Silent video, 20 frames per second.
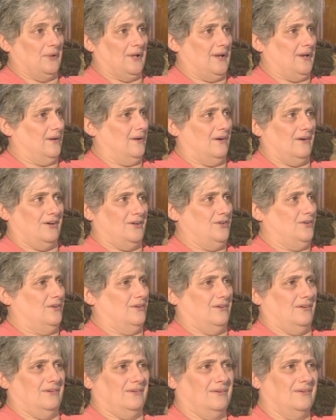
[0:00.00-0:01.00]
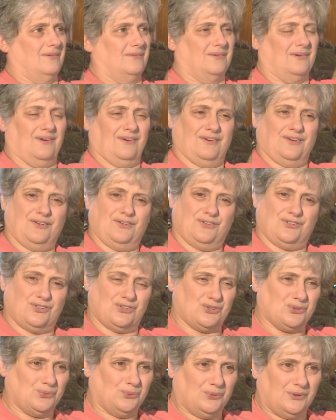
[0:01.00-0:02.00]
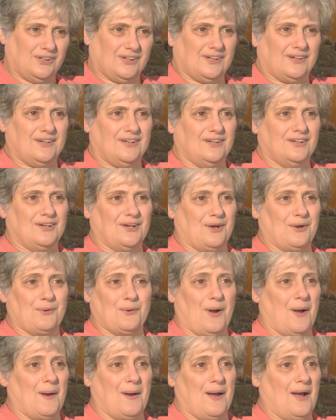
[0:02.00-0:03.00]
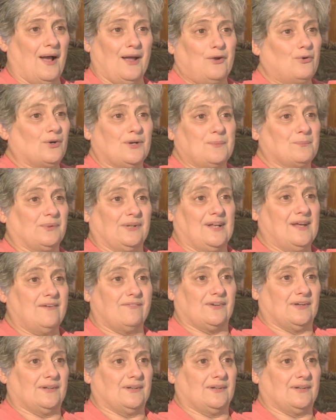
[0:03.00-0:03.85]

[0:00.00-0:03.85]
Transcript: like, are, are you sure? You know, I, I couldn't believe